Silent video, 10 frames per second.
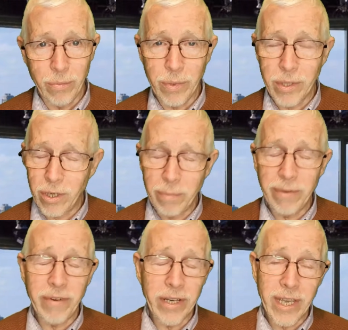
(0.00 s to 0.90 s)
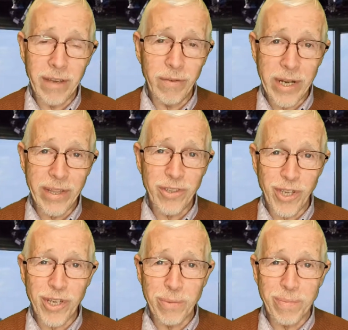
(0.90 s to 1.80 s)
We've got to be very careful now, those
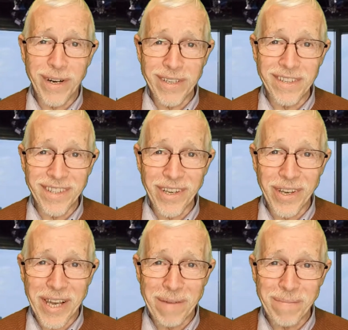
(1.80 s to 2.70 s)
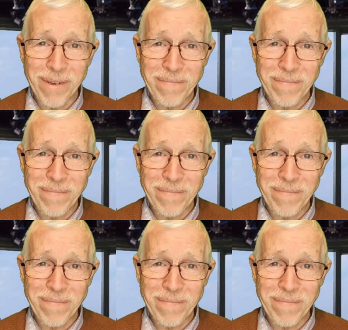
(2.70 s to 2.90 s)
energy prices are going up.